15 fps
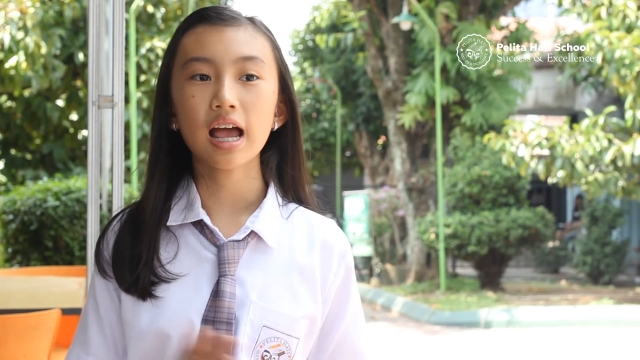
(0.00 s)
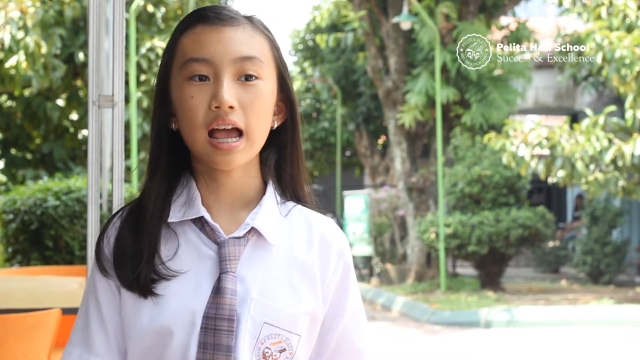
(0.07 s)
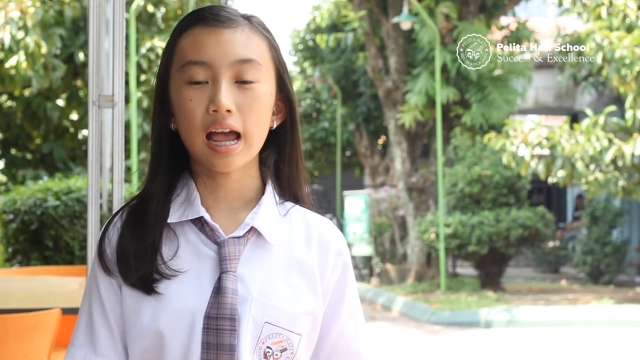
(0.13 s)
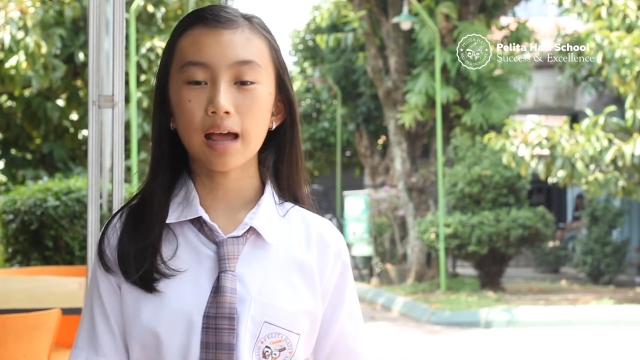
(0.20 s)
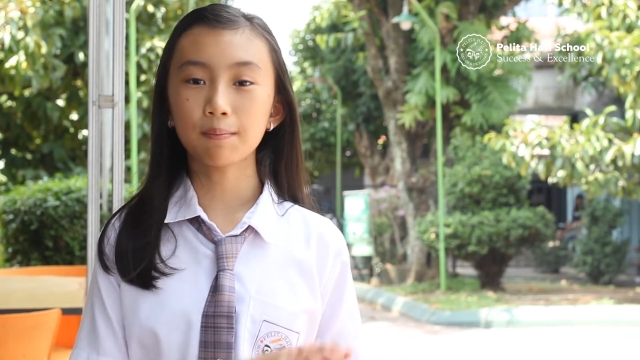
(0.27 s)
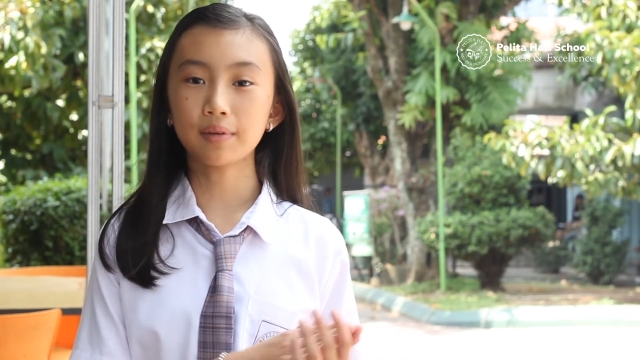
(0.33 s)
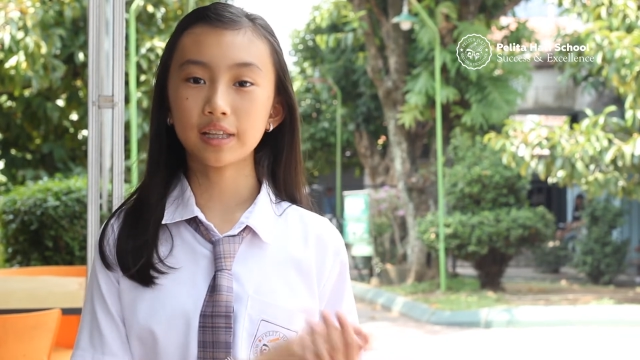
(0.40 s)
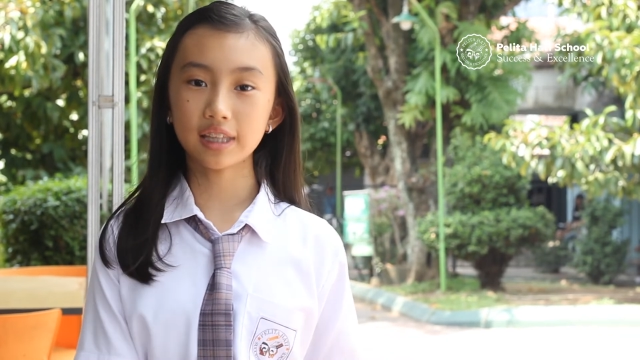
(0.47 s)

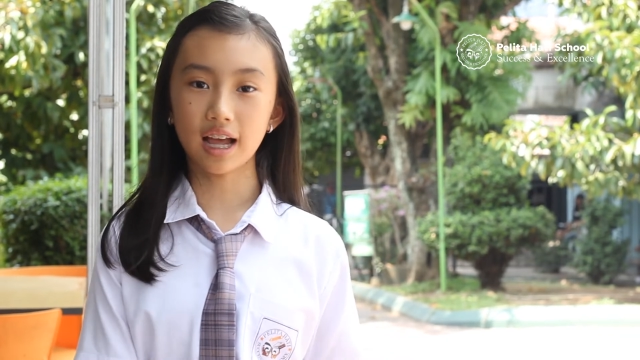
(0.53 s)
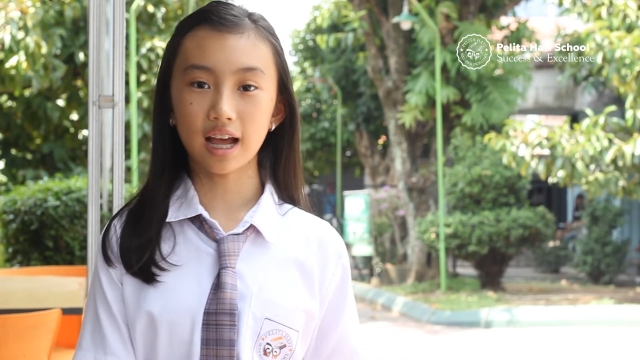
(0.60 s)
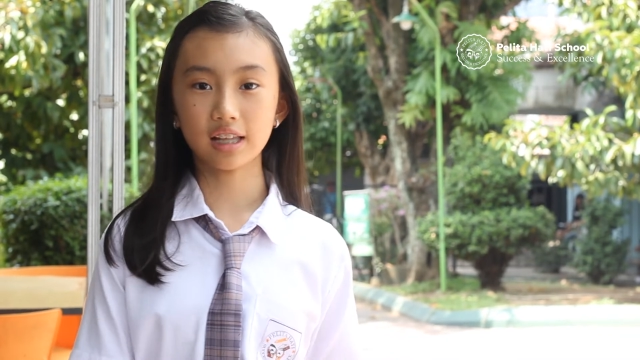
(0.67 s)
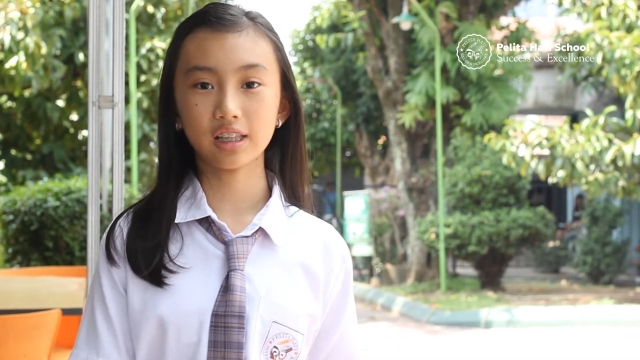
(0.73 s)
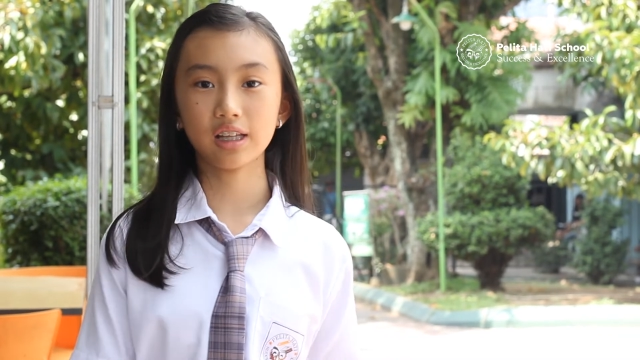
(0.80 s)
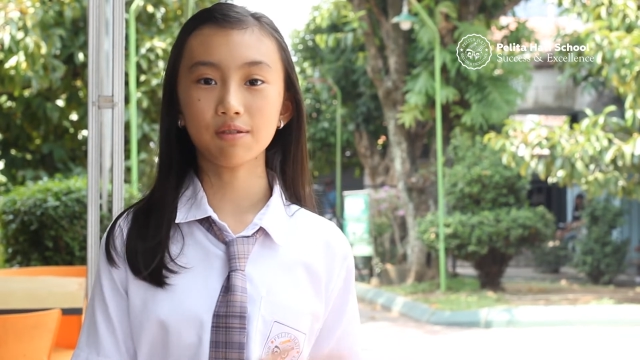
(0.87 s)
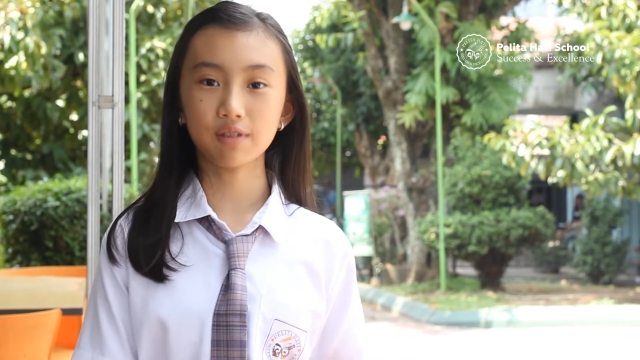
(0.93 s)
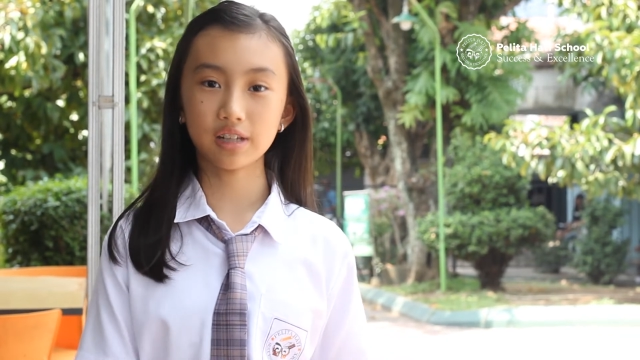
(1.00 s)
and Pelita Hati
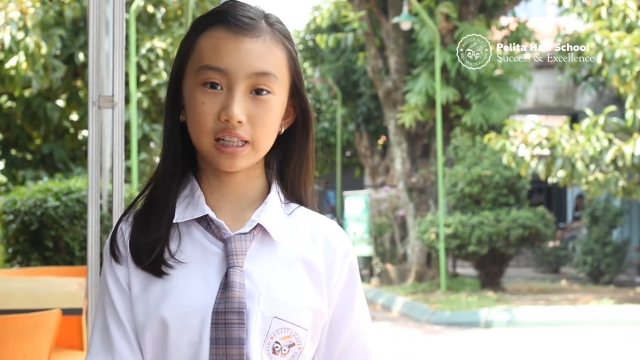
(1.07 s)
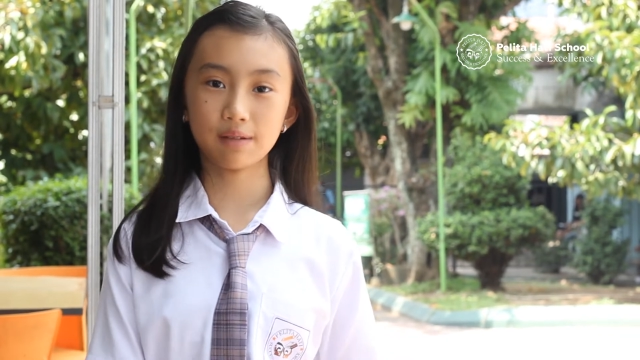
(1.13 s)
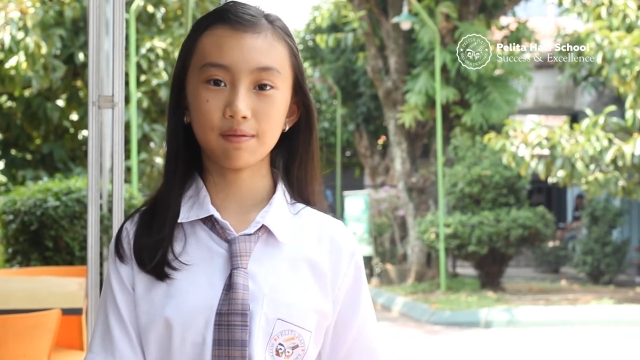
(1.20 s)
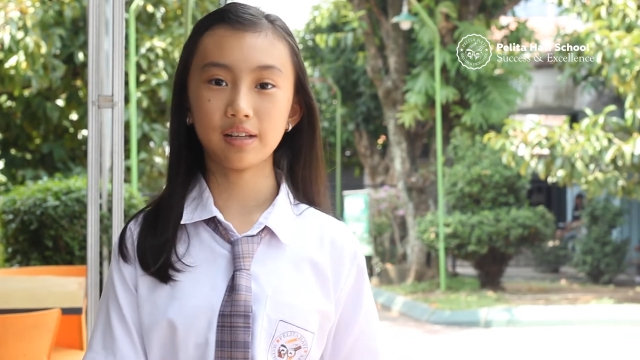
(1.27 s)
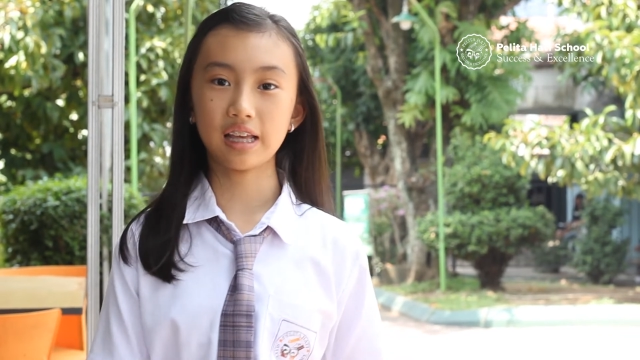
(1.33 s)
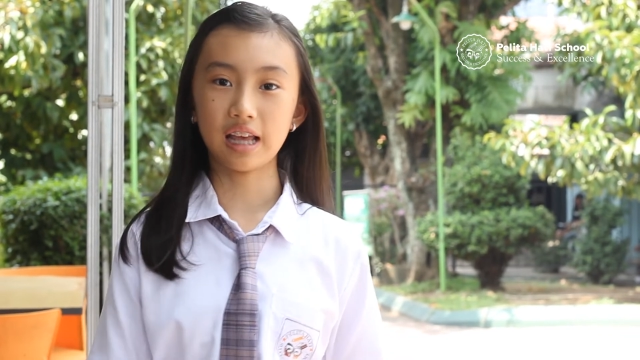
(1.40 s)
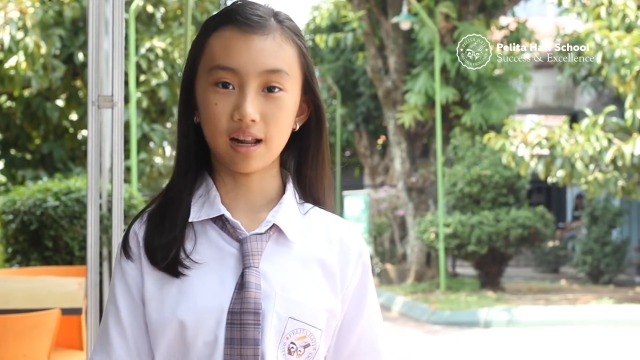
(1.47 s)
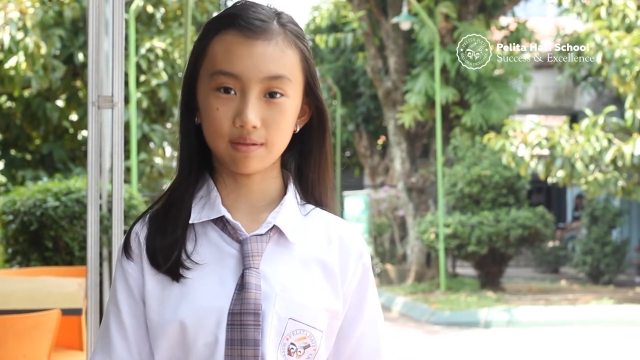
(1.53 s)
really, really
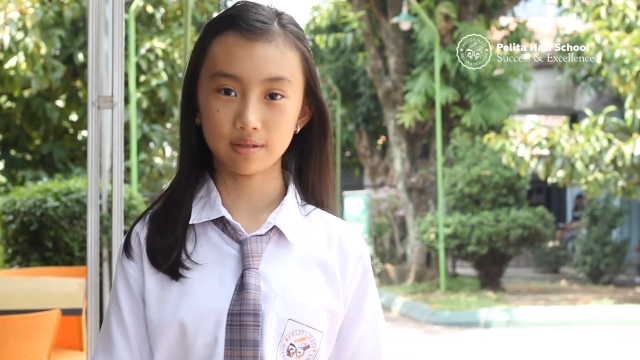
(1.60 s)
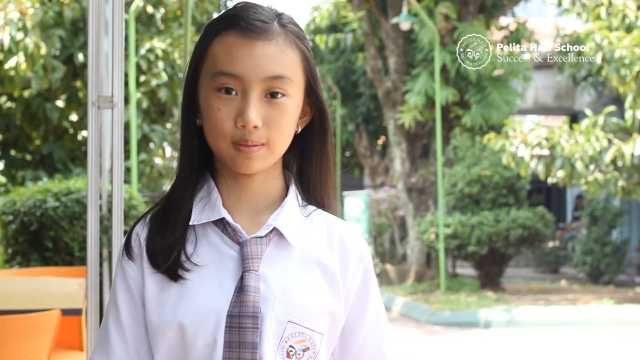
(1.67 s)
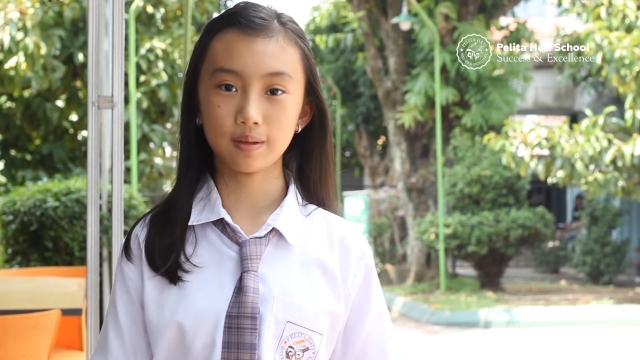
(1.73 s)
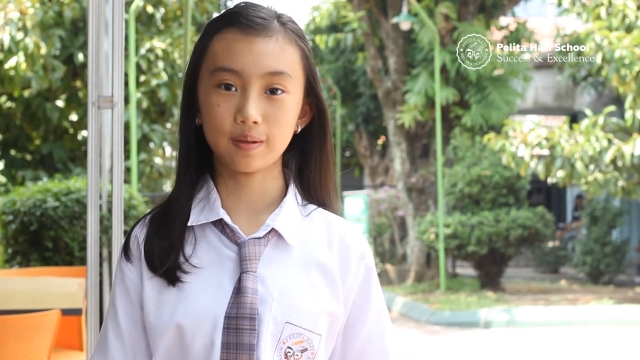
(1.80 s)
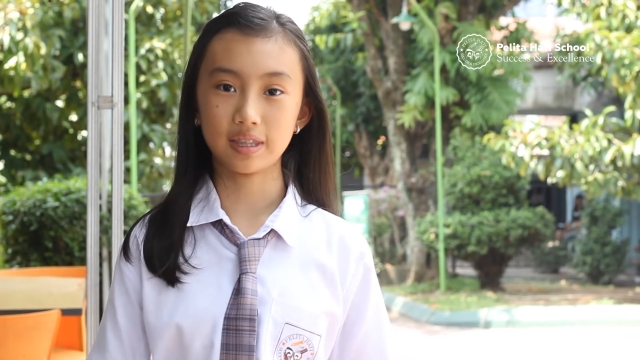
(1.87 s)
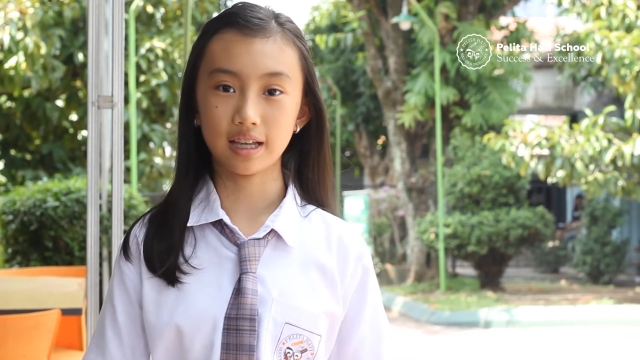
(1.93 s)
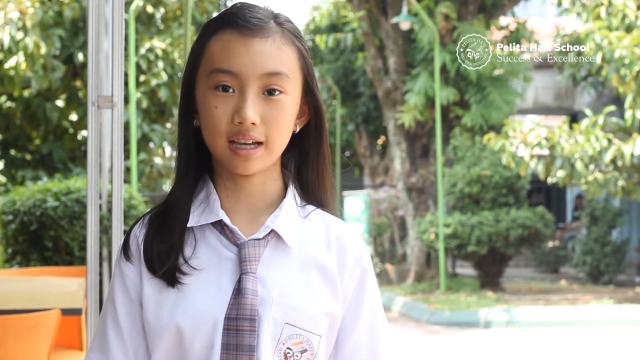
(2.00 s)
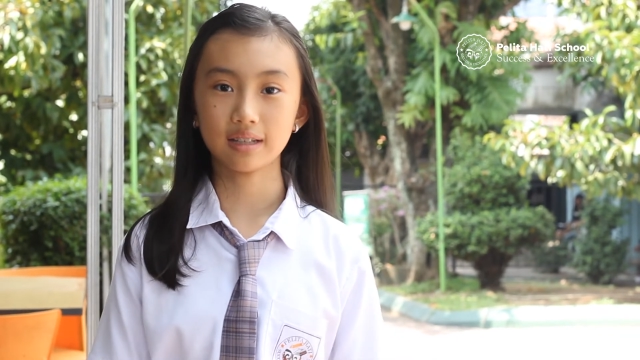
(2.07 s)
helps me
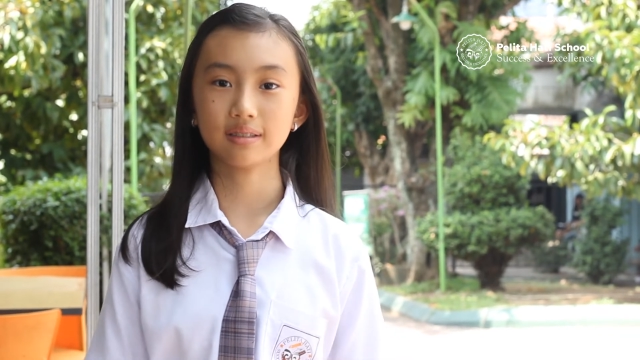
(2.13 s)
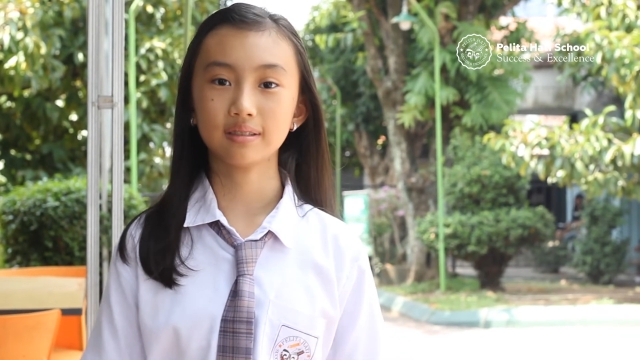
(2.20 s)
with that.